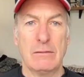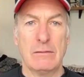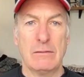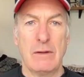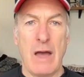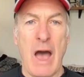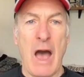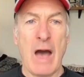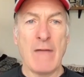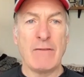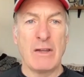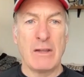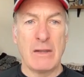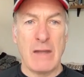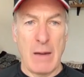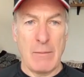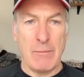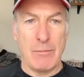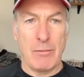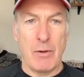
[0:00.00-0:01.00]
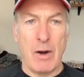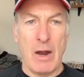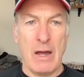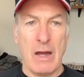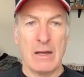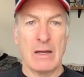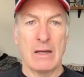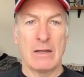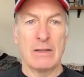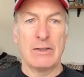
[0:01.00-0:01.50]
having that
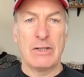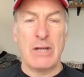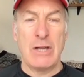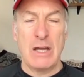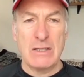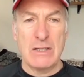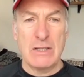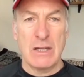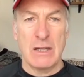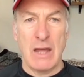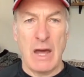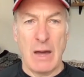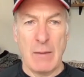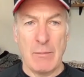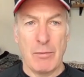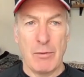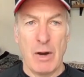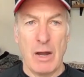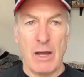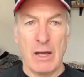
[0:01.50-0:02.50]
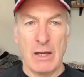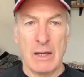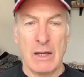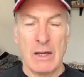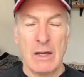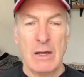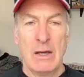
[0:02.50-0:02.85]
break and chasing that break.